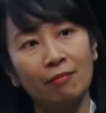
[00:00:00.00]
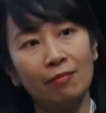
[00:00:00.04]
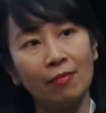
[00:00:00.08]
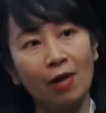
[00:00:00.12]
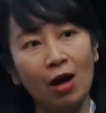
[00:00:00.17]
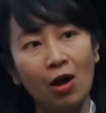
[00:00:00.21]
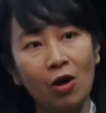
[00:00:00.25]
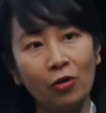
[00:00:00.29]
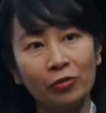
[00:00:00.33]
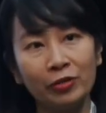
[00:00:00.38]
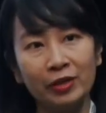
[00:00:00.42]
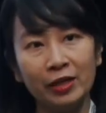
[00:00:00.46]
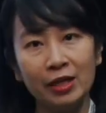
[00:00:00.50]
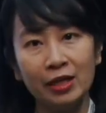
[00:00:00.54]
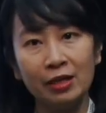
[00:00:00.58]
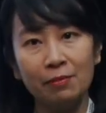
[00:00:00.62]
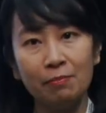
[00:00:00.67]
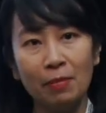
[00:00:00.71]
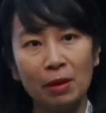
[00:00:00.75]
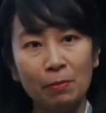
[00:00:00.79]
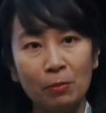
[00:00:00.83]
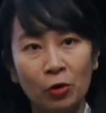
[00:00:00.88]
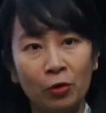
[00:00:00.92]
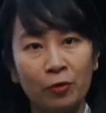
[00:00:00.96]
on the
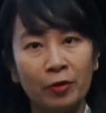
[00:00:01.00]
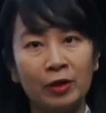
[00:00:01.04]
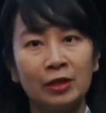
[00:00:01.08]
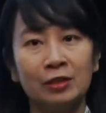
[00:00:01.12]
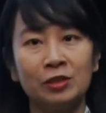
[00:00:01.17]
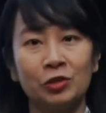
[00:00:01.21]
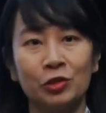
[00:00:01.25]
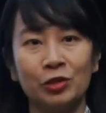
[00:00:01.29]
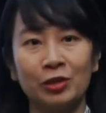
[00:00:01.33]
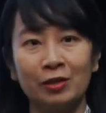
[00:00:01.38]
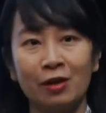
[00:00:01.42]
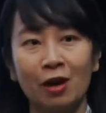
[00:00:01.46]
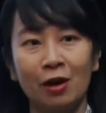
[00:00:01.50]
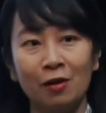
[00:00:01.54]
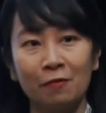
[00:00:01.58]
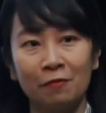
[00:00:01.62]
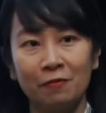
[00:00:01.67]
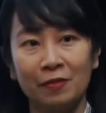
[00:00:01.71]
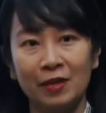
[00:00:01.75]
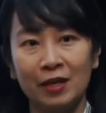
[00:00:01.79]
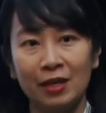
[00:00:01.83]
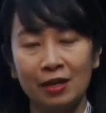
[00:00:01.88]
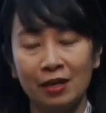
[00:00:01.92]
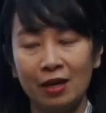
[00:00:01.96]
memorization of
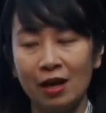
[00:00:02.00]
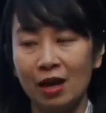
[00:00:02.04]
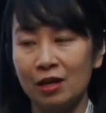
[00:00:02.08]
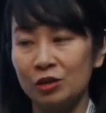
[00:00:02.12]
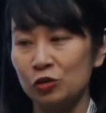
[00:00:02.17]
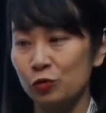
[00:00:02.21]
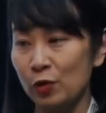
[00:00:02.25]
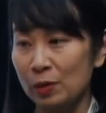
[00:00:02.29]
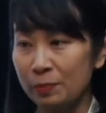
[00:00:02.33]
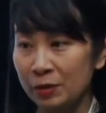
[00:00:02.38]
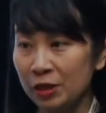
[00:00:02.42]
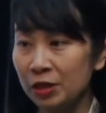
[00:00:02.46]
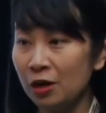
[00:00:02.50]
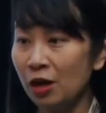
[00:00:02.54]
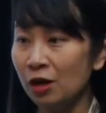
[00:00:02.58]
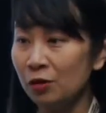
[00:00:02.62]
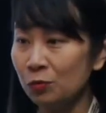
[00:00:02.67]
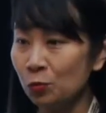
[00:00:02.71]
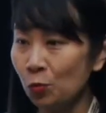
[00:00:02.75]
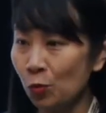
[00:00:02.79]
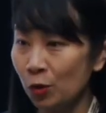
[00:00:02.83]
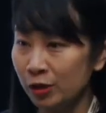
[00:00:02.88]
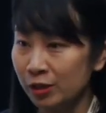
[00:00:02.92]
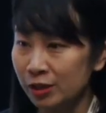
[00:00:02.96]
the uh, tribunal
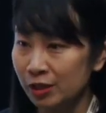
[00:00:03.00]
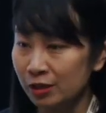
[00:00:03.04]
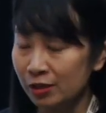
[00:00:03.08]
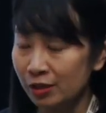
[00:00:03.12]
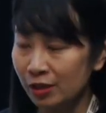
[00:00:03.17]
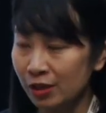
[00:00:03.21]
award.